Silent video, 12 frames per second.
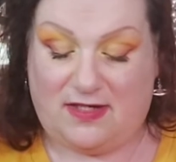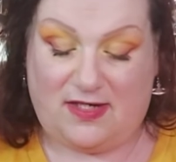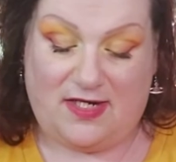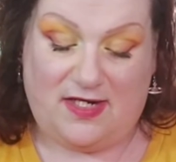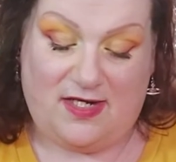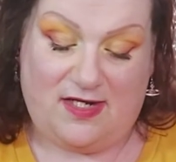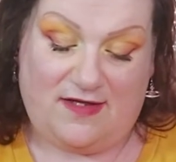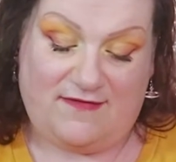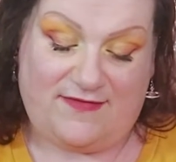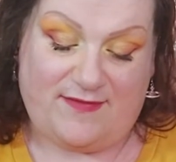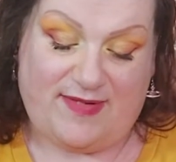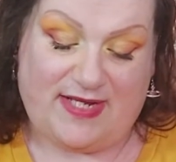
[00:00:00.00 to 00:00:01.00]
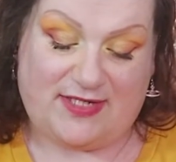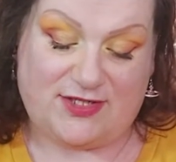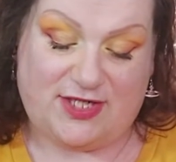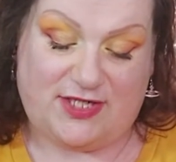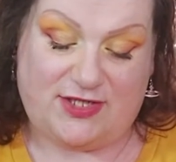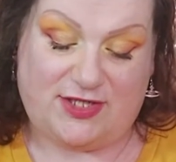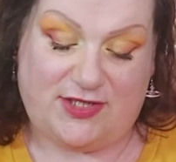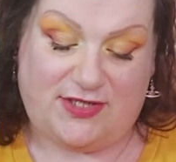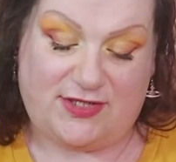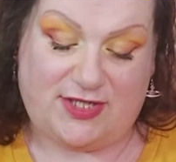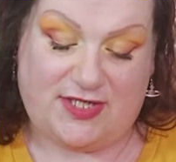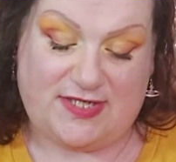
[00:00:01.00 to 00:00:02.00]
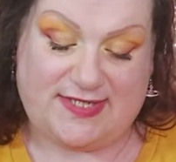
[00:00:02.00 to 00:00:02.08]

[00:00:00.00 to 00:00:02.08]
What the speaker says: I love the packaging. Ginger,